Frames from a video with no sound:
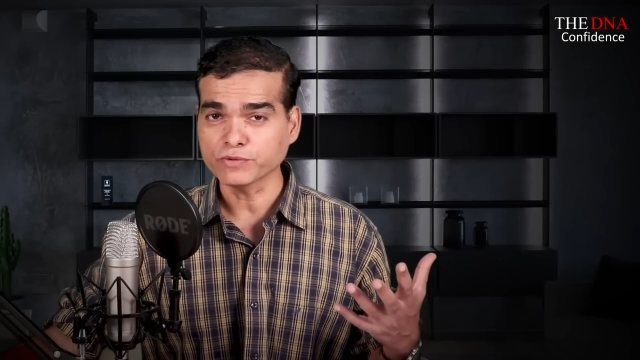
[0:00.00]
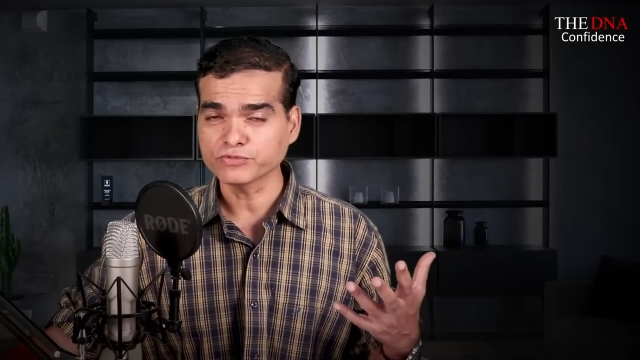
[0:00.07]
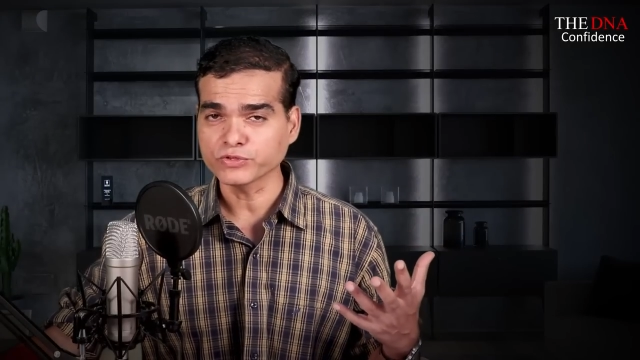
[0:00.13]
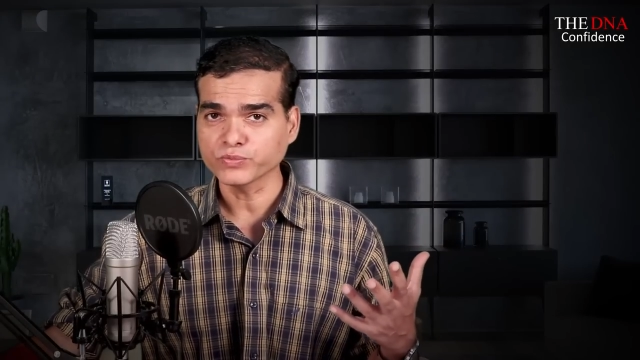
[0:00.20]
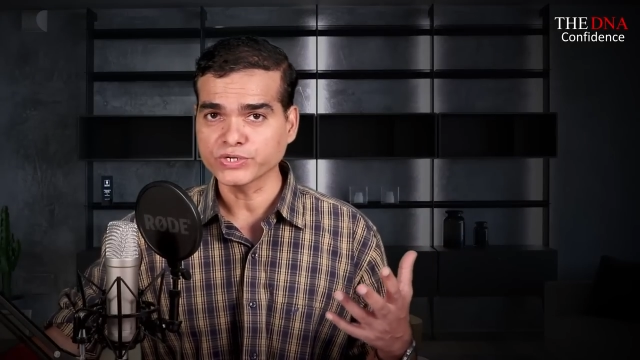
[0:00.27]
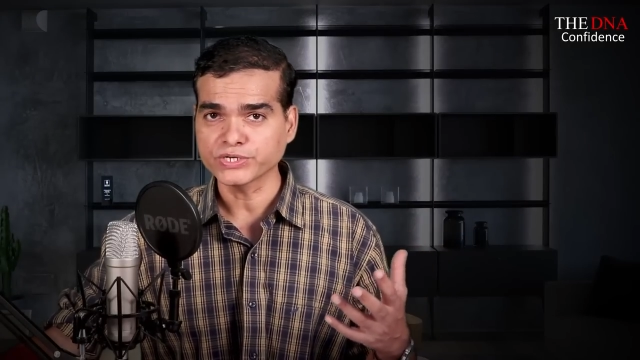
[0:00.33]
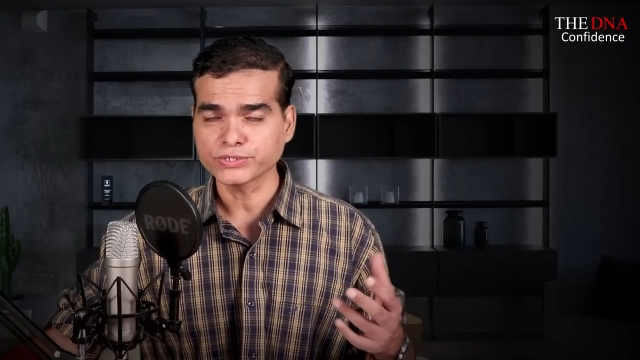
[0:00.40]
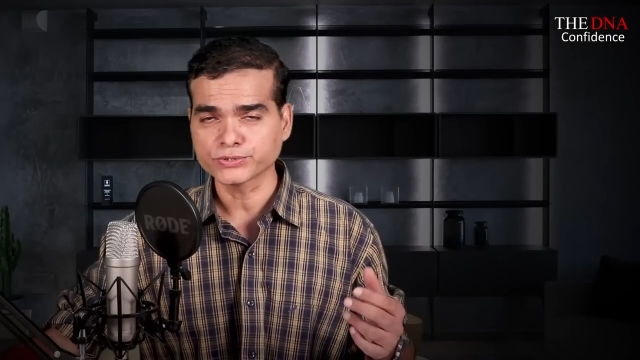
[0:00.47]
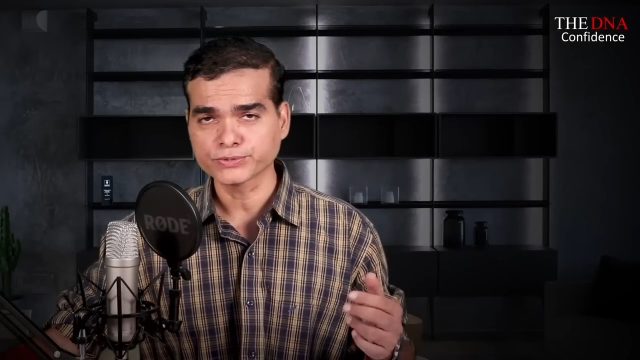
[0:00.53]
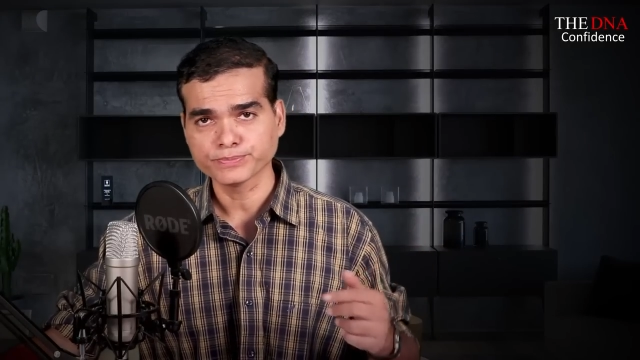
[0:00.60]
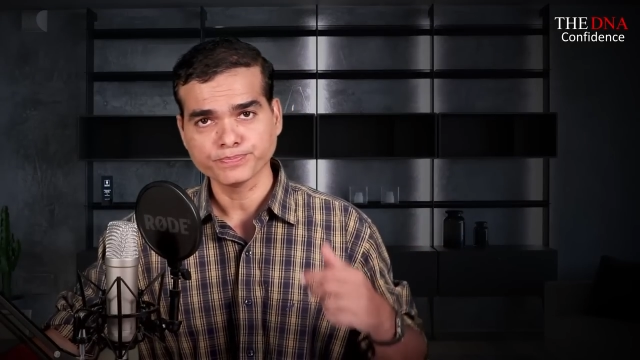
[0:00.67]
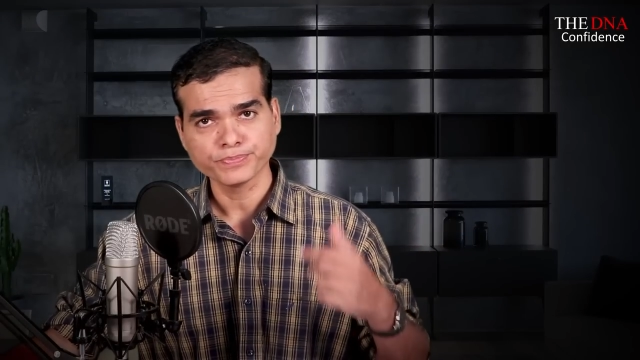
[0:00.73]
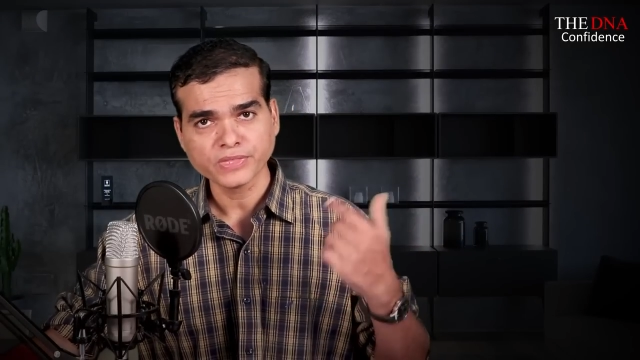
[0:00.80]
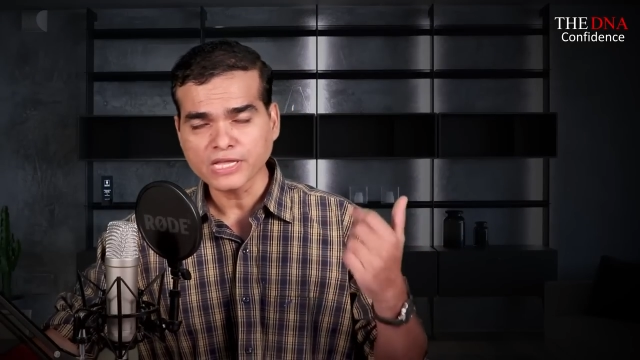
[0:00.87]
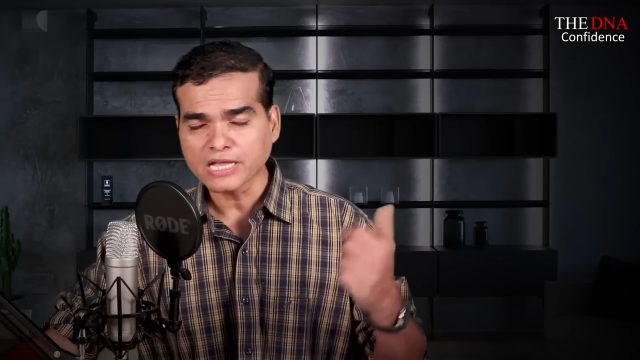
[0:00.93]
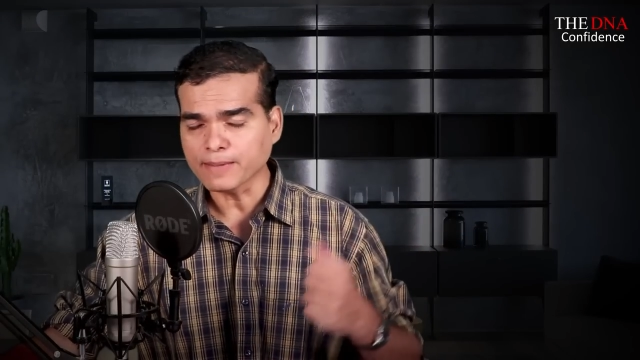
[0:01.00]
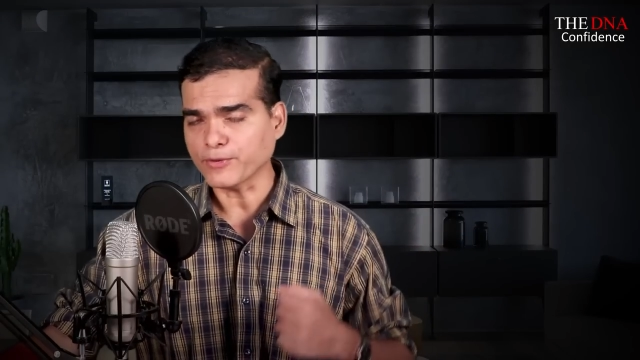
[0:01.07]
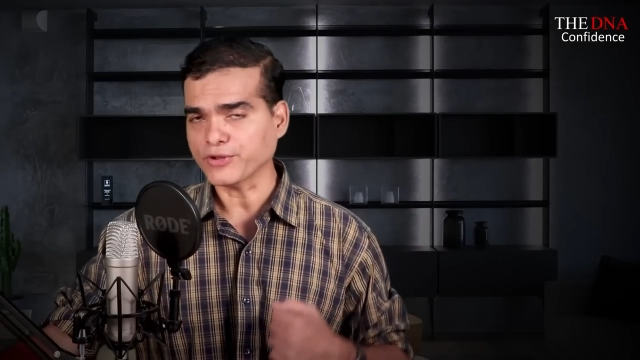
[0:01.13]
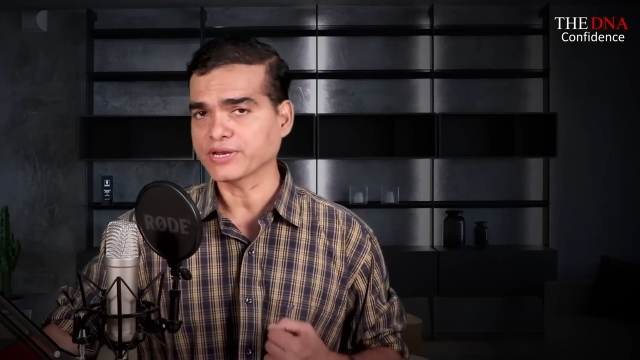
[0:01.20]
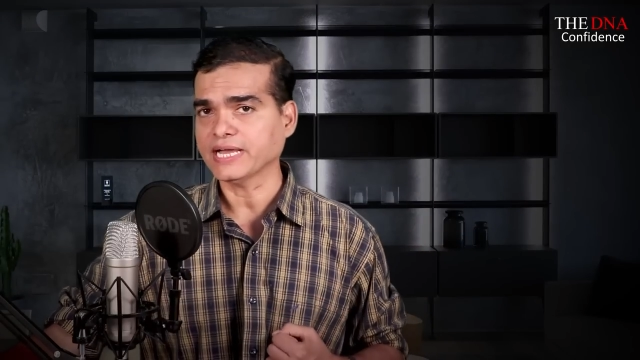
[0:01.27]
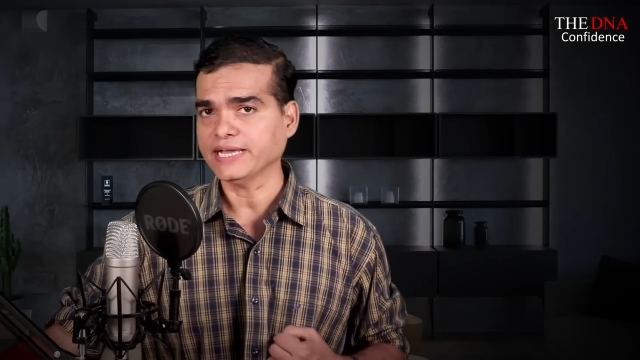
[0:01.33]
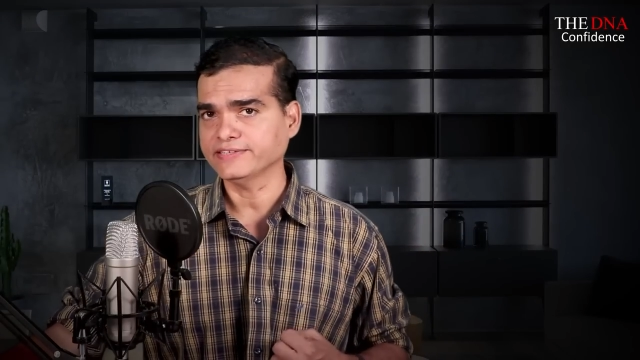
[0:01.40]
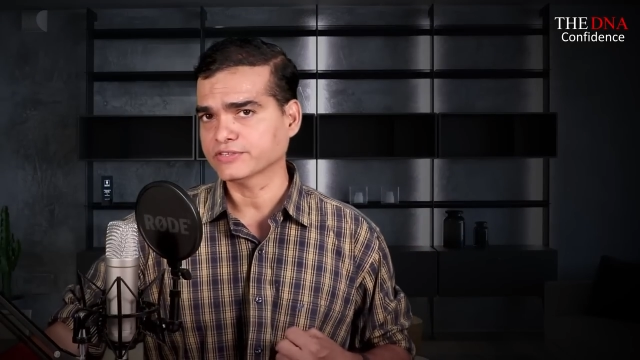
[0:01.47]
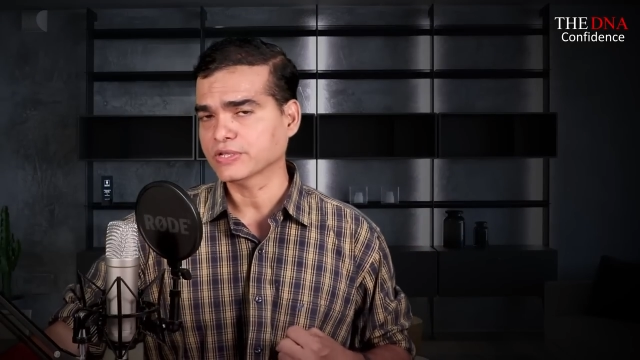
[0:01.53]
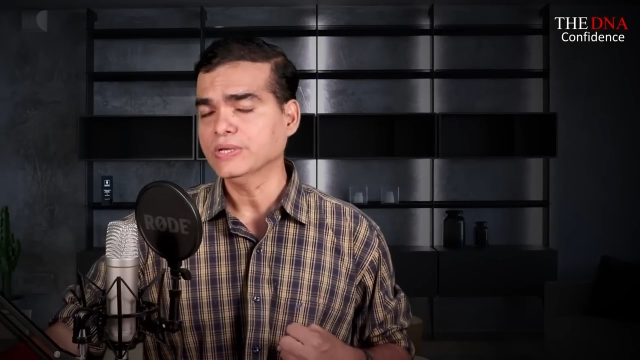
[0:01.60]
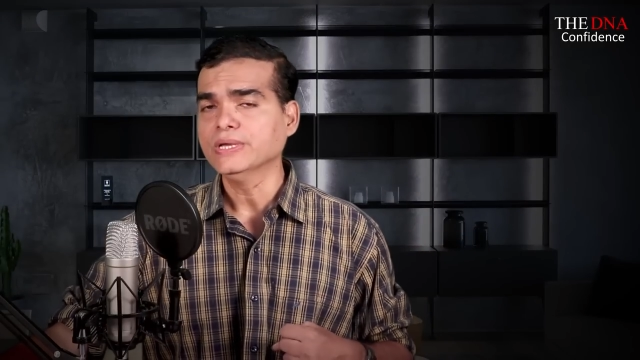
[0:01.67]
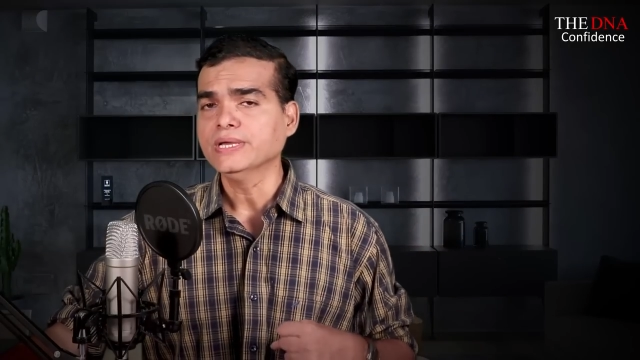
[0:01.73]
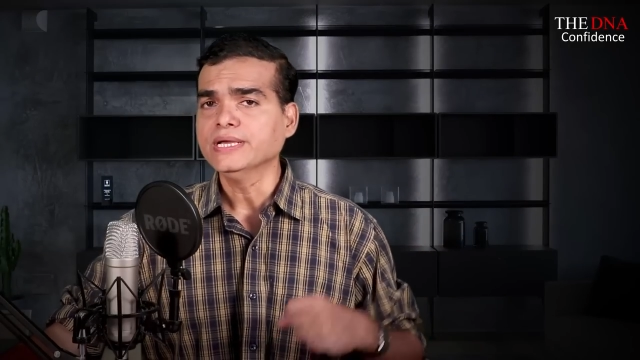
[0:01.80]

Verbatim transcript: of the words. Come on guys.